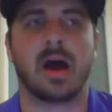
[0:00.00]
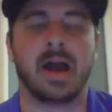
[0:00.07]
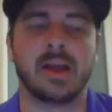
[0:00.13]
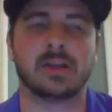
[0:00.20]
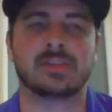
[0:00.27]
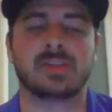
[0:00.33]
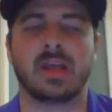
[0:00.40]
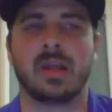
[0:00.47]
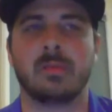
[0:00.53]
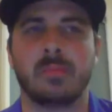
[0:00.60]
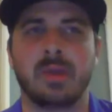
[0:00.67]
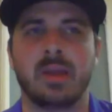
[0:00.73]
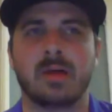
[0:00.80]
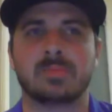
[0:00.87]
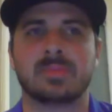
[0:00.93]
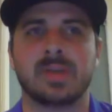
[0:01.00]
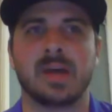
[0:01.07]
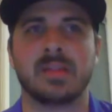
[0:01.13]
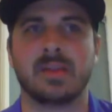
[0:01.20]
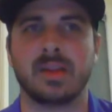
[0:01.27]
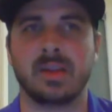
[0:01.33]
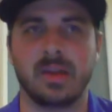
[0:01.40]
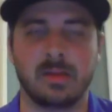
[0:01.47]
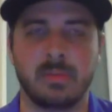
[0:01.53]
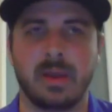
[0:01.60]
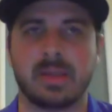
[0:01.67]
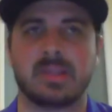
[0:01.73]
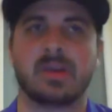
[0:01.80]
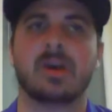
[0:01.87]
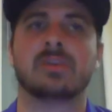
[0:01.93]
I understand him being upset that he didn't
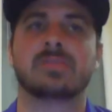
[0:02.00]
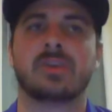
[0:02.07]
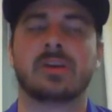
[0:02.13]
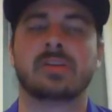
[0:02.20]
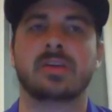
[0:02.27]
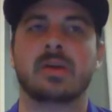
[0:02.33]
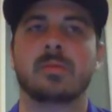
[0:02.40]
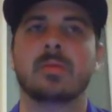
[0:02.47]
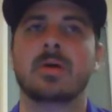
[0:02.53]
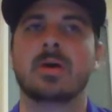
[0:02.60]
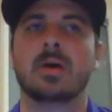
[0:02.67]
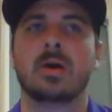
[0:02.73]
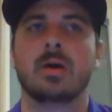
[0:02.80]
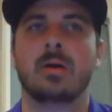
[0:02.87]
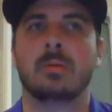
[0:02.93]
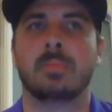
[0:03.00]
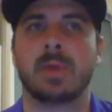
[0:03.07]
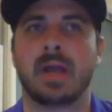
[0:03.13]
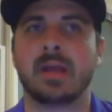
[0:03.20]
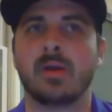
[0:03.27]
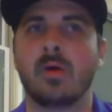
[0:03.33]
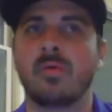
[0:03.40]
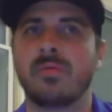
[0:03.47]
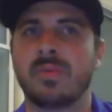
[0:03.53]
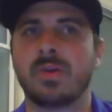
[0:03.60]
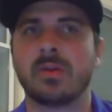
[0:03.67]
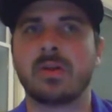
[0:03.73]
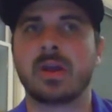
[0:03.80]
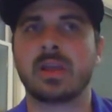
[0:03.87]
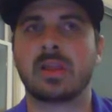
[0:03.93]
make the All-Star team, but I don't
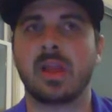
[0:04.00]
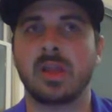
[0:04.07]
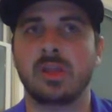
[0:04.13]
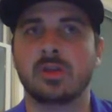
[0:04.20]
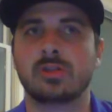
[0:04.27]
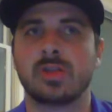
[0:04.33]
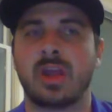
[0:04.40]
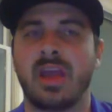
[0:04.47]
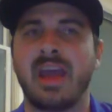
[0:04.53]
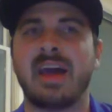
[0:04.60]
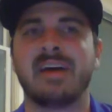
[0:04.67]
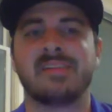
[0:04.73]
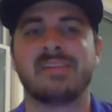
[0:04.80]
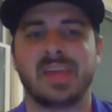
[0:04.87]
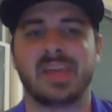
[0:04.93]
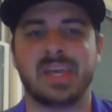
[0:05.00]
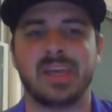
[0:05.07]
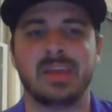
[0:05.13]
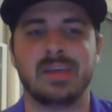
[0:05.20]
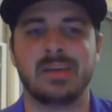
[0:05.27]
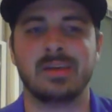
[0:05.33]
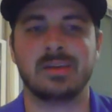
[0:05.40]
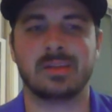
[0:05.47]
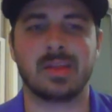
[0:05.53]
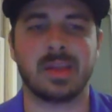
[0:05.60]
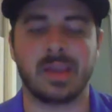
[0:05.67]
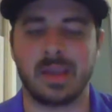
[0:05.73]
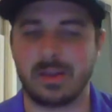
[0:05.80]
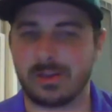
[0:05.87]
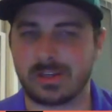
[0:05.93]
feel like that you should have
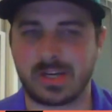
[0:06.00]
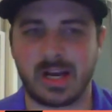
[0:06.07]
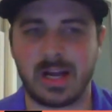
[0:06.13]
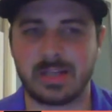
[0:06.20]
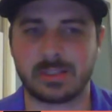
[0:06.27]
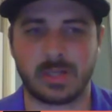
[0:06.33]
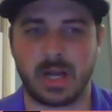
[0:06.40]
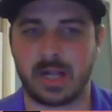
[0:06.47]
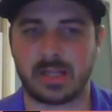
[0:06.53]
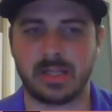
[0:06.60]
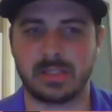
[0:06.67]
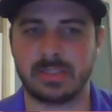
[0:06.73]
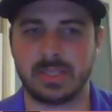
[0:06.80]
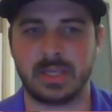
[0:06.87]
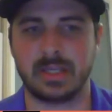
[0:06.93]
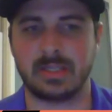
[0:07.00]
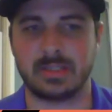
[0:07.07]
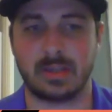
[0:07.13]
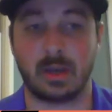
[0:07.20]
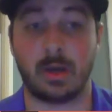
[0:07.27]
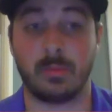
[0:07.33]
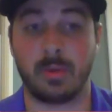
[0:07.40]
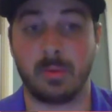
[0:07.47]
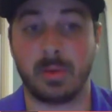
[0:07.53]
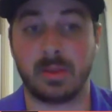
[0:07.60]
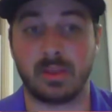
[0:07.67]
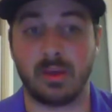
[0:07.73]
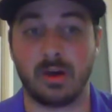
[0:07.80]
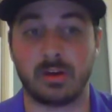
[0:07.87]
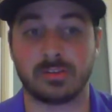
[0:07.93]
anything in your contract that says I'm going to make
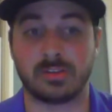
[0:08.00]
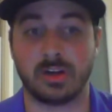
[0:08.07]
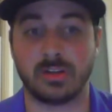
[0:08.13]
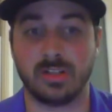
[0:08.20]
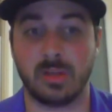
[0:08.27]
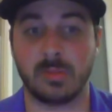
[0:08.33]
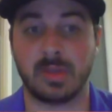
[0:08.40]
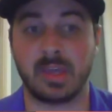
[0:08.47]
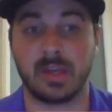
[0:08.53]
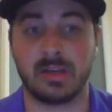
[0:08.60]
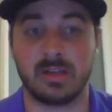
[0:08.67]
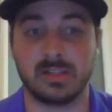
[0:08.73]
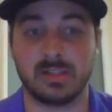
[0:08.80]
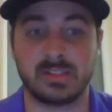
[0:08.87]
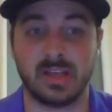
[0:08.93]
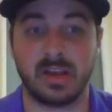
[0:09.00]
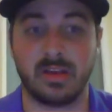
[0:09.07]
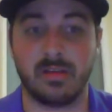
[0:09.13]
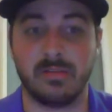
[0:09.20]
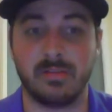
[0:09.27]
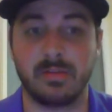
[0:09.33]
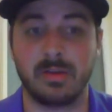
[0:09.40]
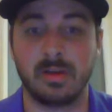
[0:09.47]
the All-Star team and get an incentive.